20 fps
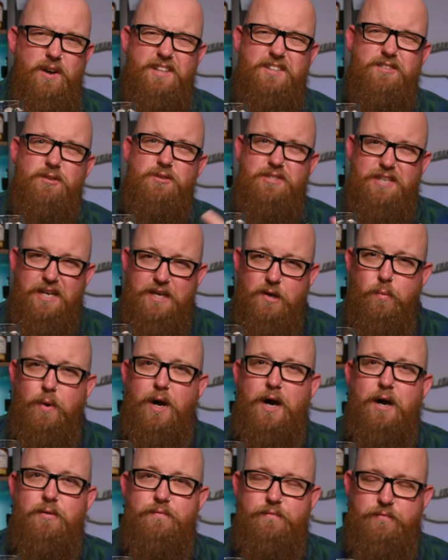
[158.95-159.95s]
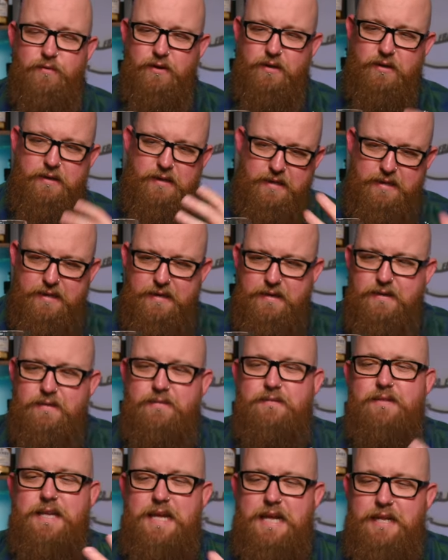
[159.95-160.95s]
It does take a while for
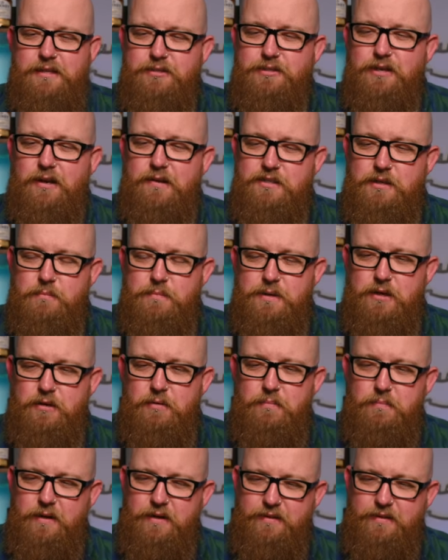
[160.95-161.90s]
the insides to become,